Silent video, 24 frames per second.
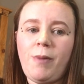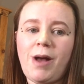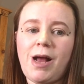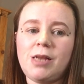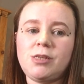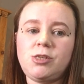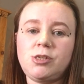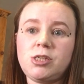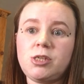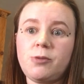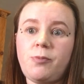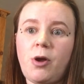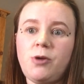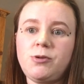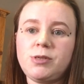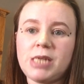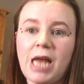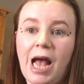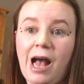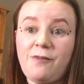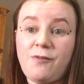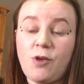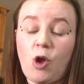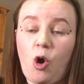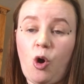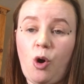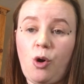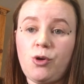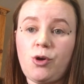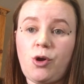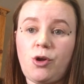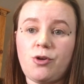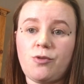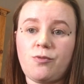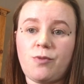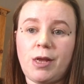and you're supposed to have it
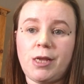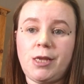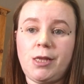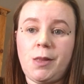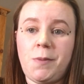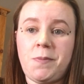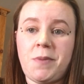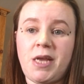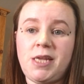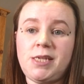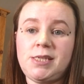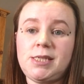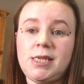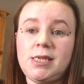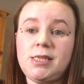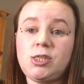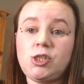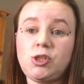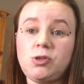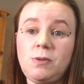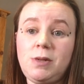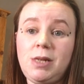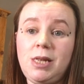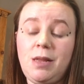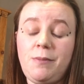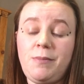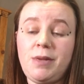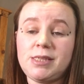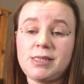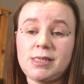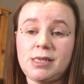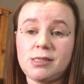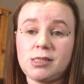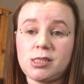on a regular basis to limit its